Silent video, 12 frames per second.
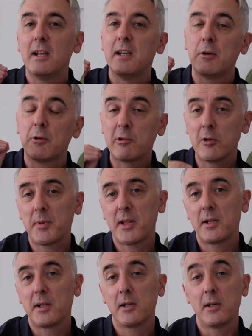Now a crop
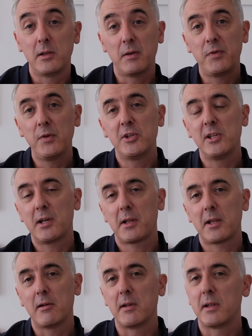sensor in the Fuji X
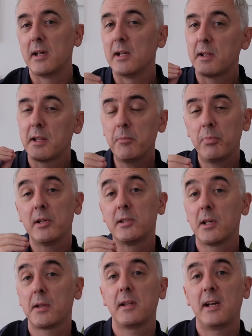series, it simply
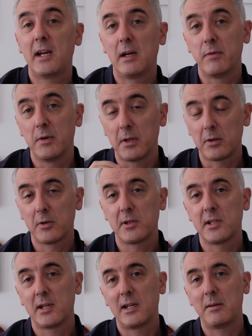doesn't have as good
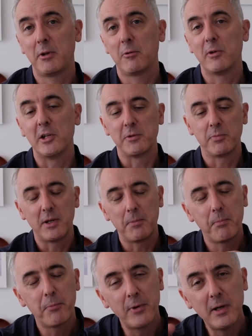dynamic range, but
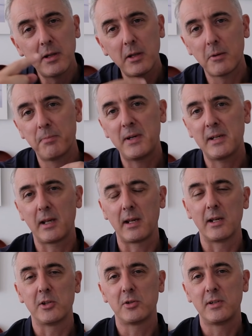it brings us back
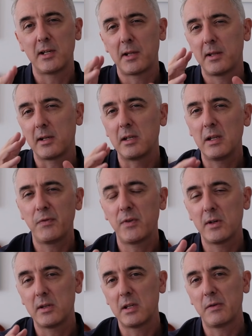again to that
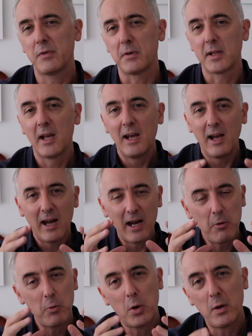significant difference.
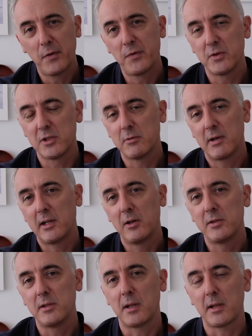How often do I
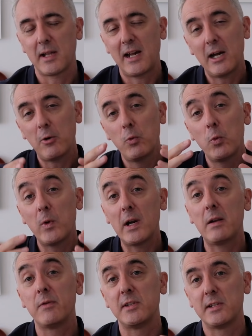notice this? How
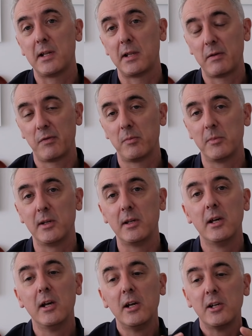relevant is it for me
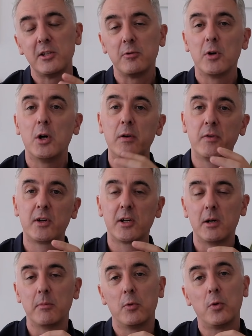to
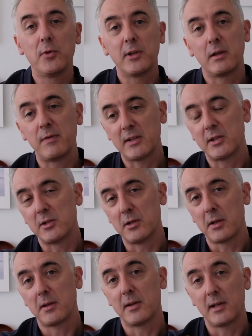overcome all the
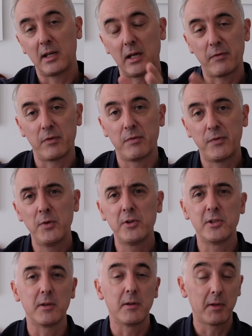advantages that I get from
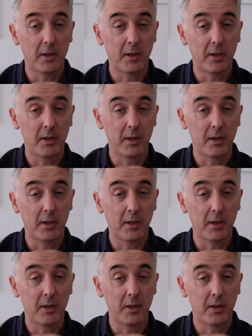Fuji?